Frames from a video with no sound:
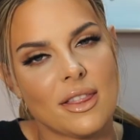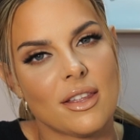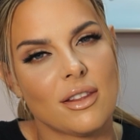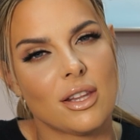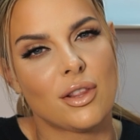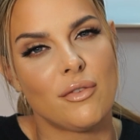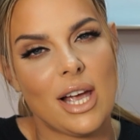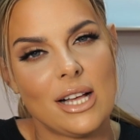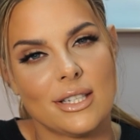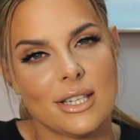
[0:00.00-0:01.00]
Like, the
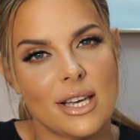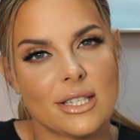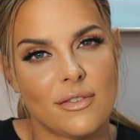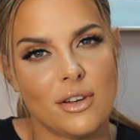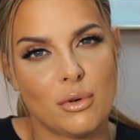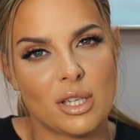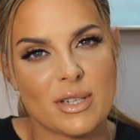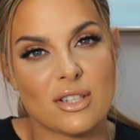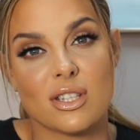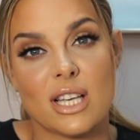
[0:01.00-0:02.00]
reality is, if you want to
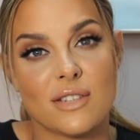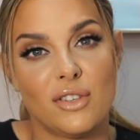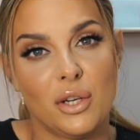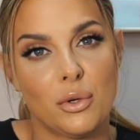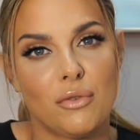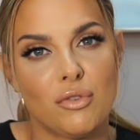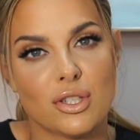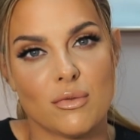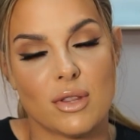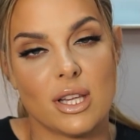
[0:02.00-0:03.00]
be successful and you want to
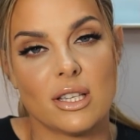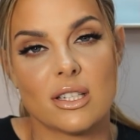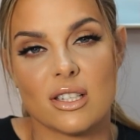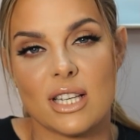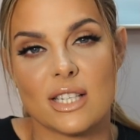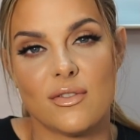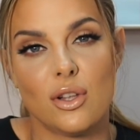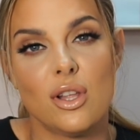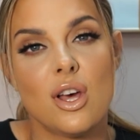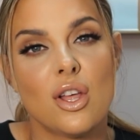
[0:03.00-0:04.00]
run something
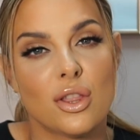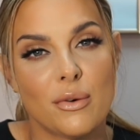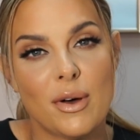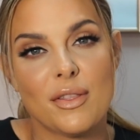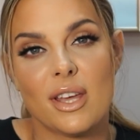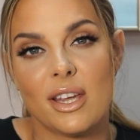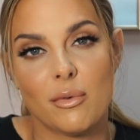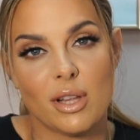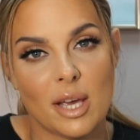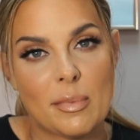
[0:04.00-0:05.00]
successful, the one thing
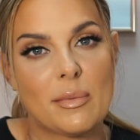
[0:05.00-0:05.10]
you will hear